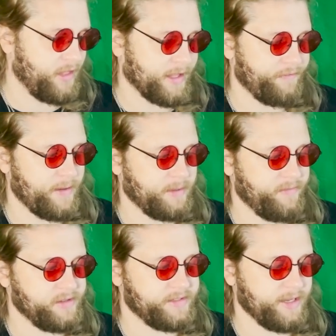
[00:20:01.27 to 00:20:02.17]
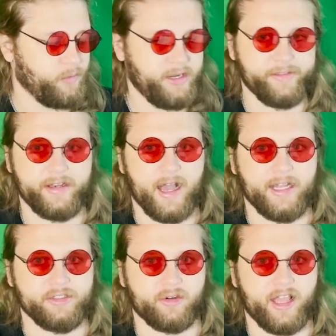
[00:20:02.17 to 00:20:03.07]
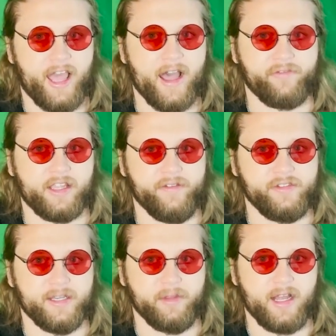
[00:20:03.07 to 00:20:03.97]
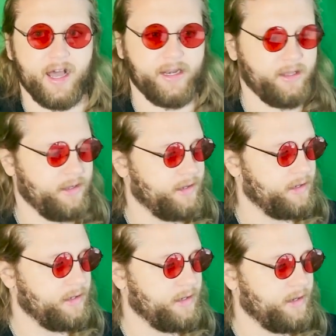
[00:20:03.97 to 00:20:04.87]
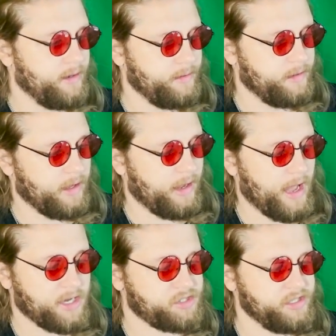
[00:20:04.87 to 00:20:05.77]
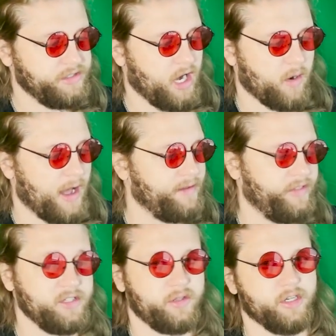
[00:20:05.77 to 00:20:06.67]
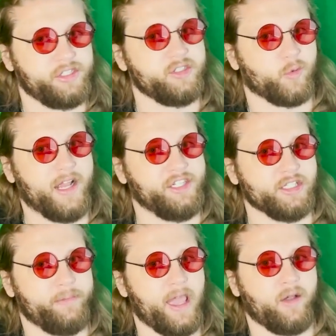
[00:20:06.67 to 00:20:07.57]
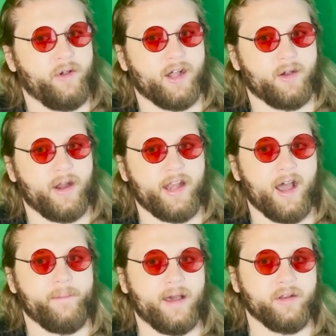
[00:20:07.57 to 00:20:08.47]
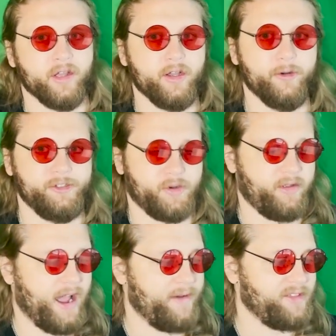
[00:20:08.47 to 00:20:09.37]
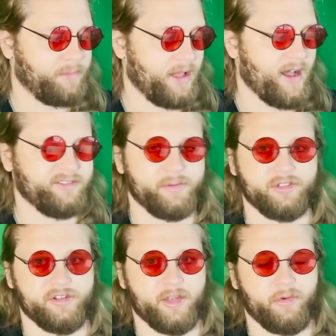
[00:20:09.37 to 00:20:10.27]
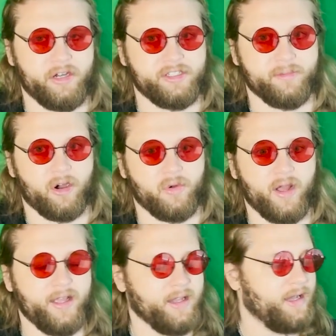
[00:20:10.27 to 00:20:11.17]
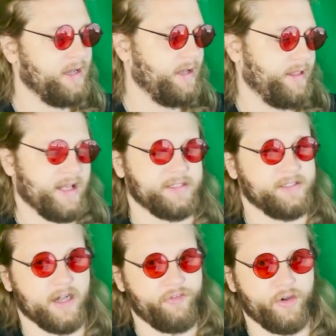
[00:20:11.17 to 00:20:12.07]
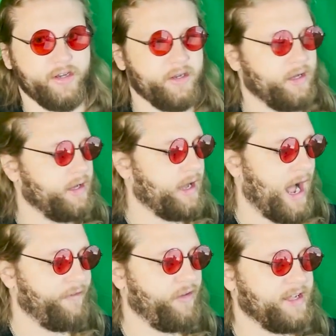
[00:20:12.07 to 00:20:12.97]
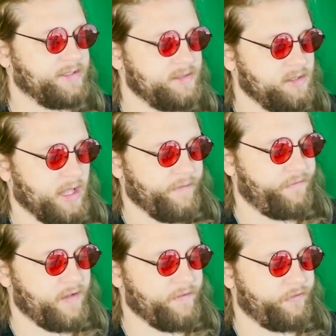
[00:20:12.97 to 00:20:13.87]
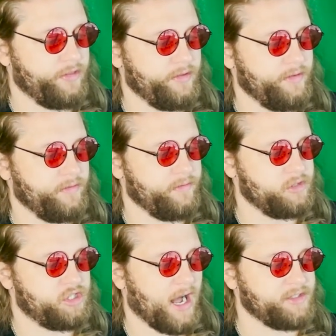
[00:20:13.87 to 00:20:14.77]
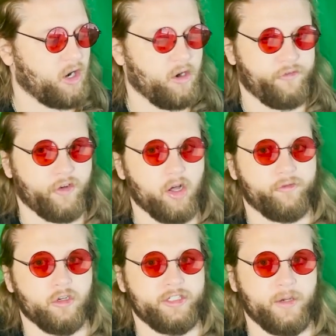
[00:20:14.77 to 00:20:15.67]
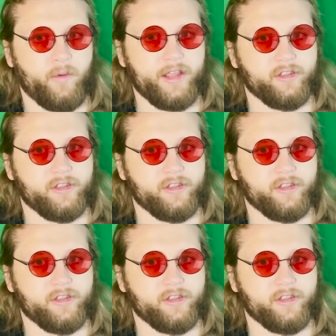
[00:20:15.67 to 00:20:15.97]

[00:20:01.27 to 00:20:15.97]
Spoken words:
like if I'm giving Dinwiddie the nod, don't I have to give Tim the nod? Actually, no. There's this raging debate going on right now about who would you rather have in the playoffs, Spencer Dinwiddie or Tim Hardaway. That's a tough one. I feel like if shots aren't falling for Dinwiddie,